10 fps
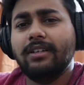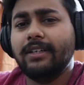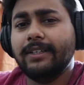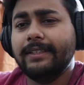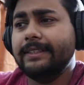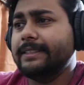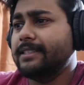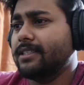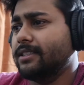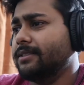Uh,
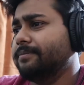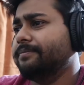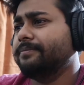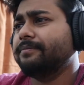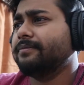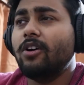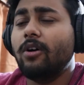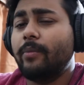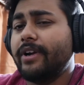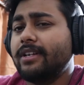and uh,
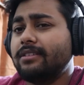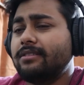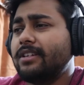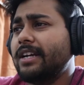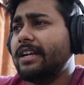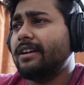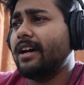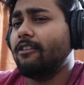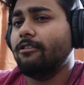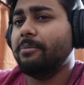operator's trailer,
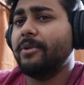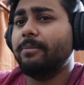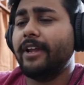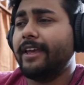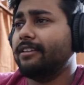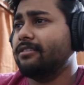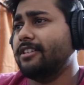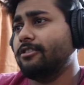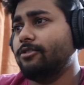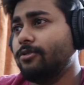I will be playing
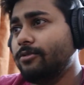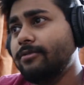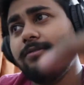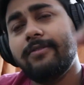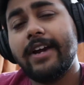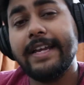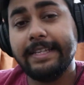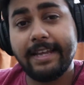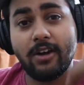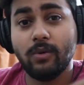it soon right
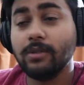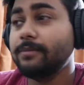now.